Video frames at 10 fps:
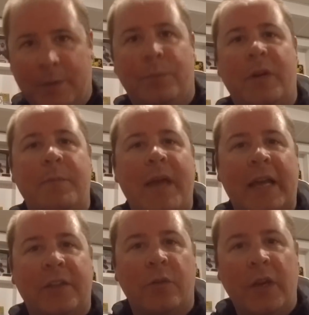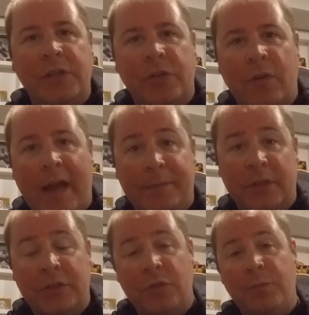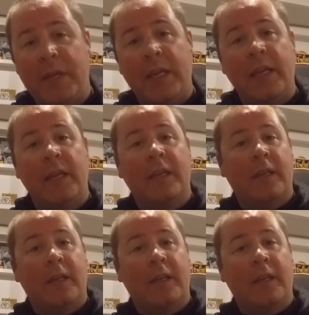bring back the Ranger Raptor to be